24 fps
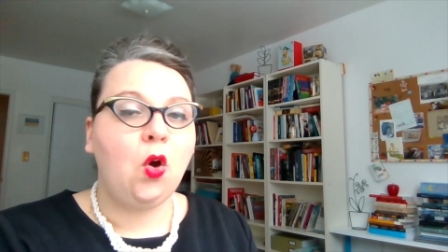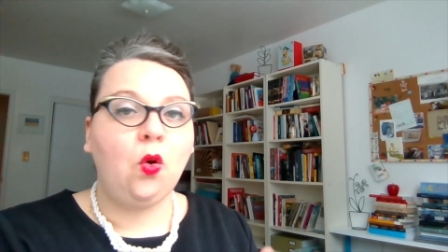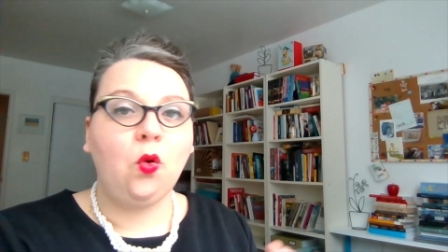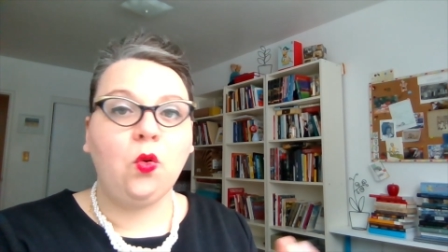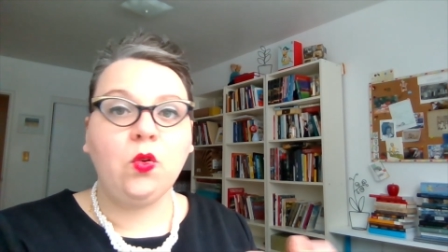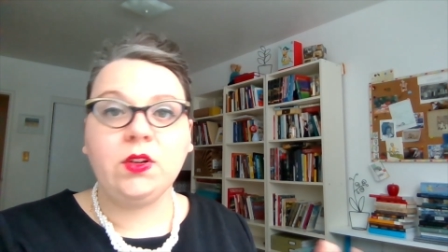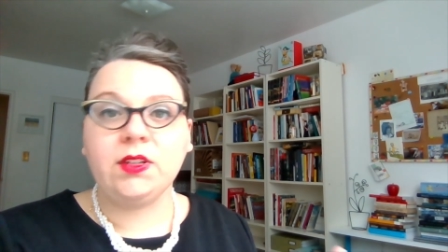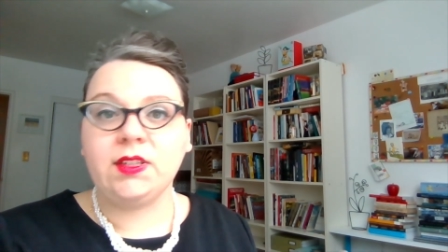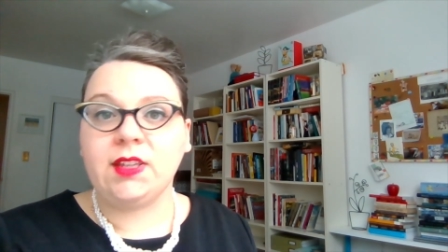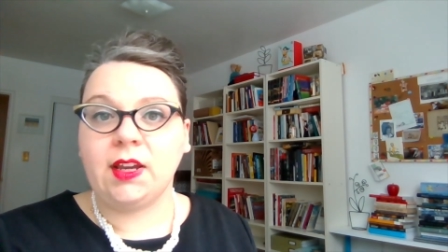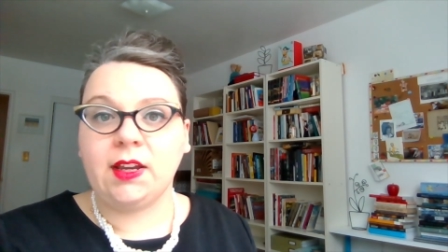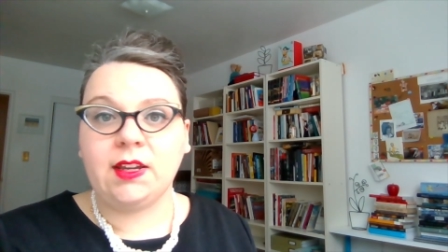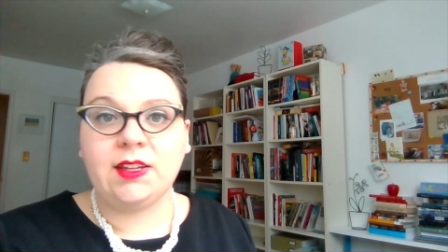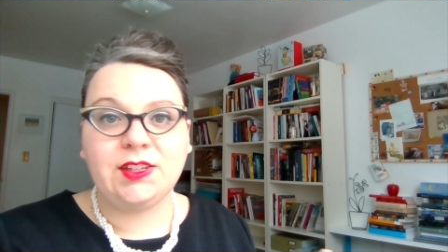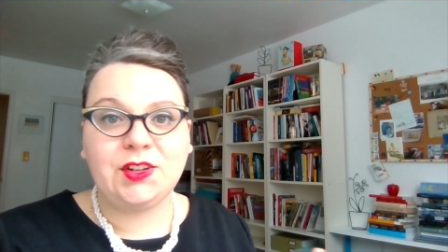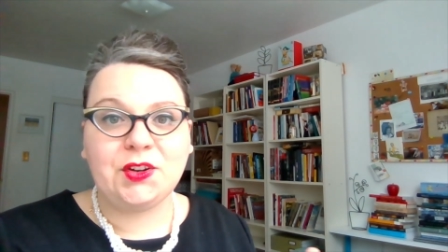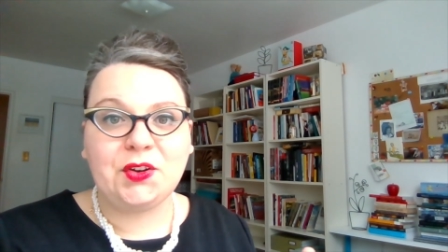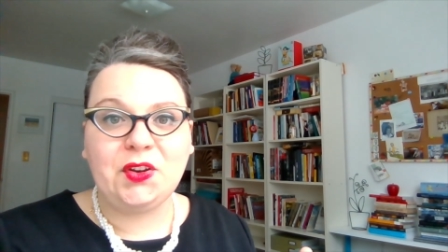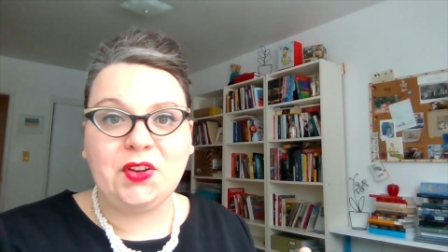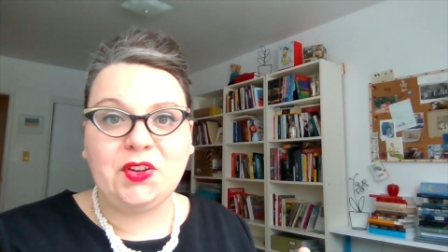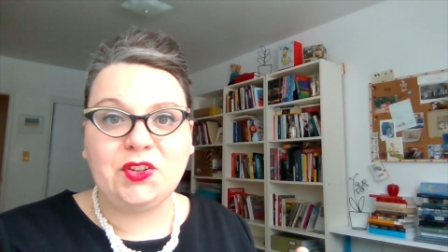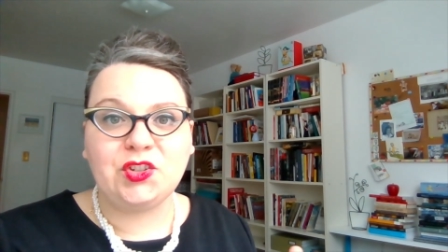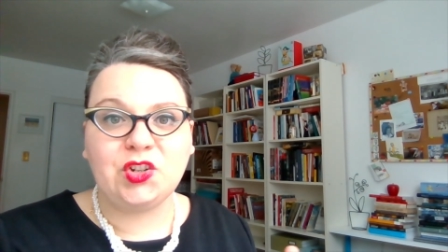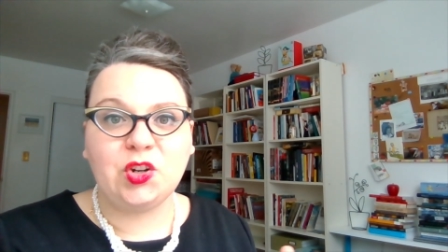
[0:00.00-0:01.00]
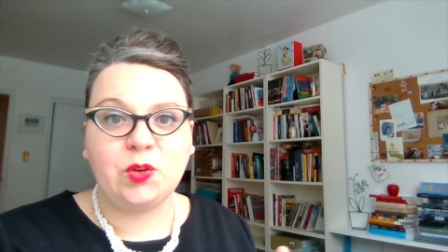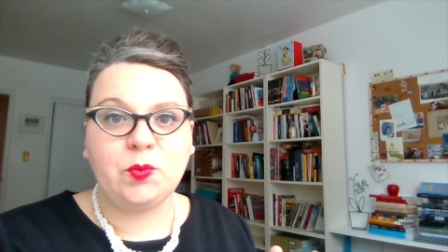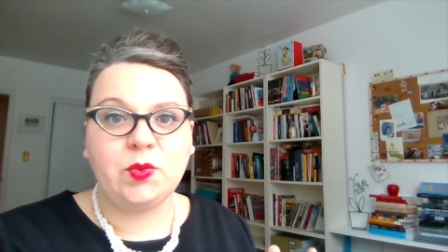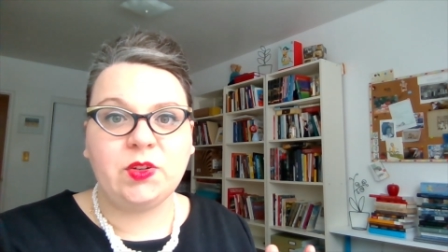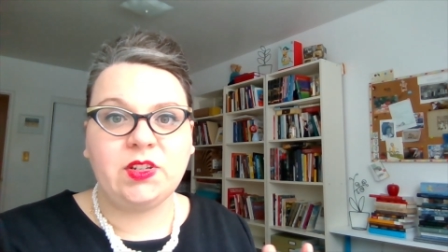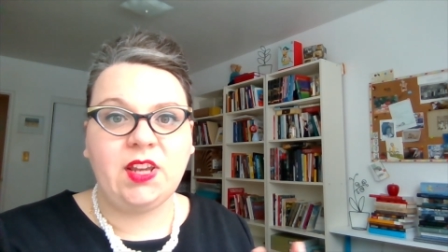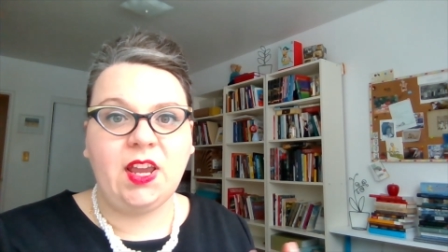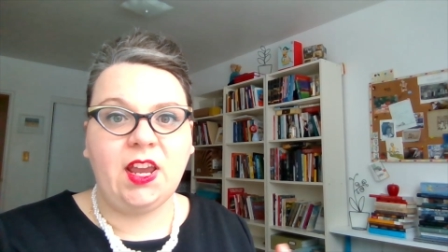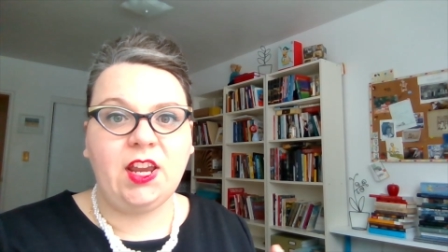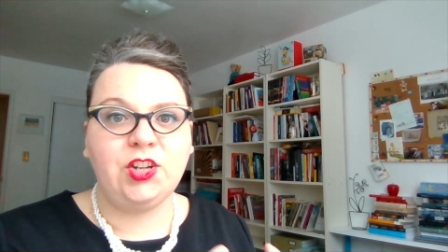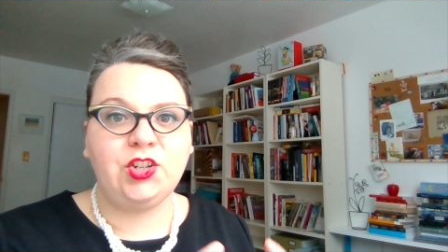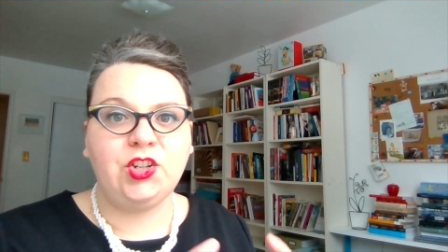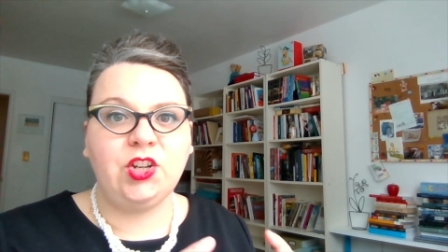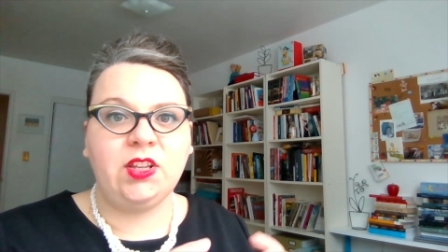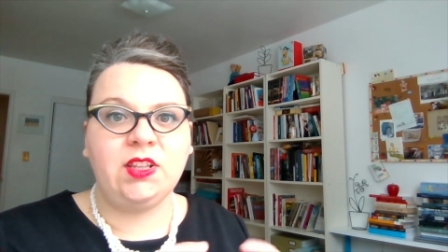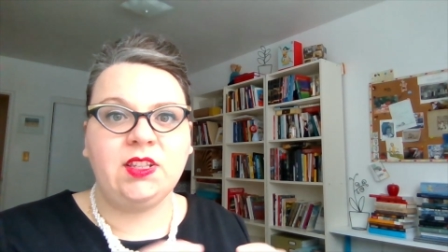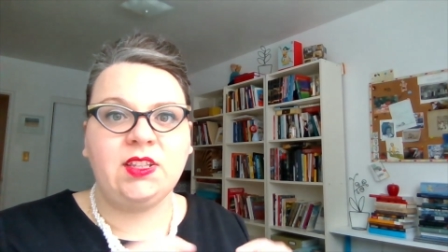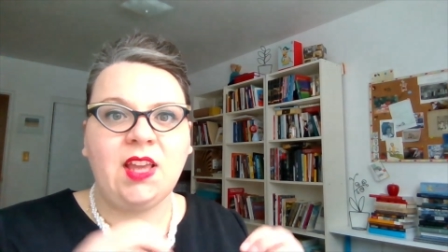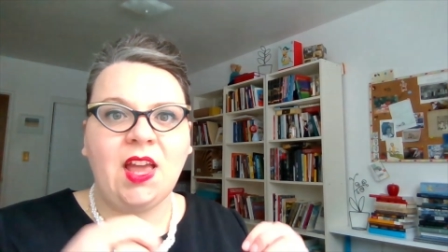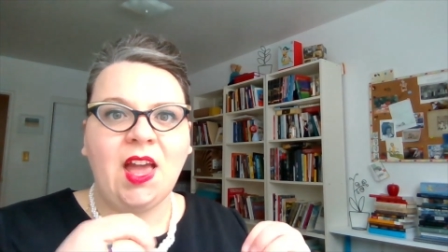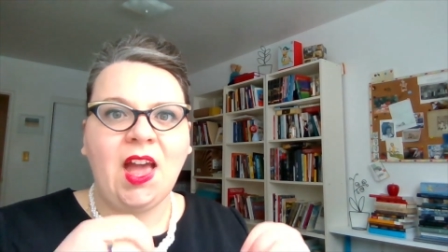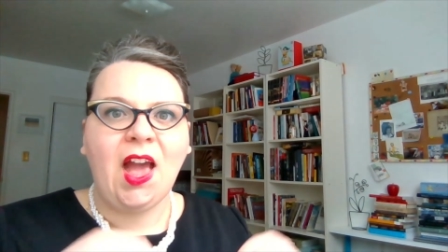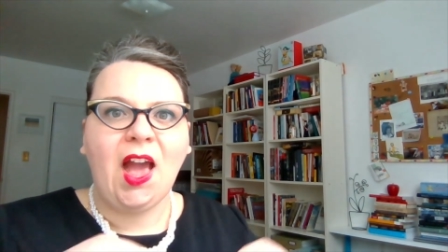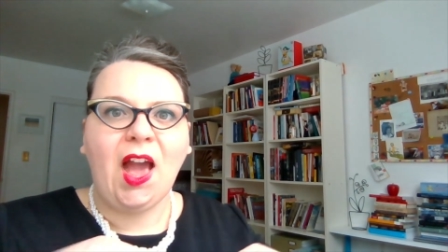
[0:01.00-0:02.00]
or secondary
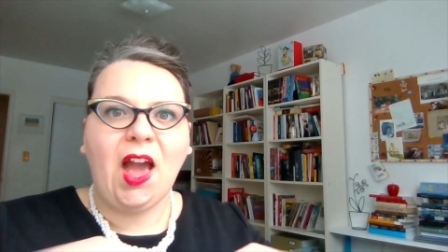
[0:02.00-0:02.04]
interpretations,